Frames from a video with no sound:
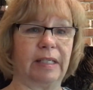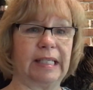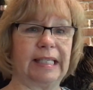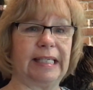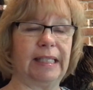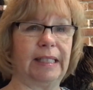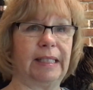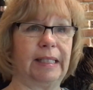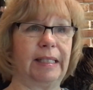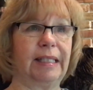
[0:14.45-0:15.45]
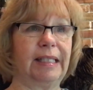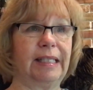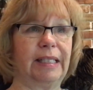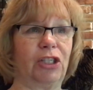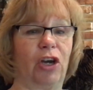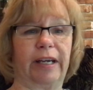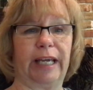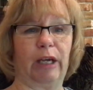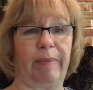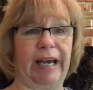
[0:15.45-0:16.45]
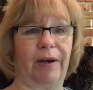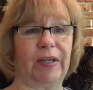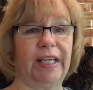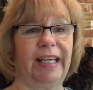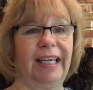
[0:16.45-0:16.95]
still talking about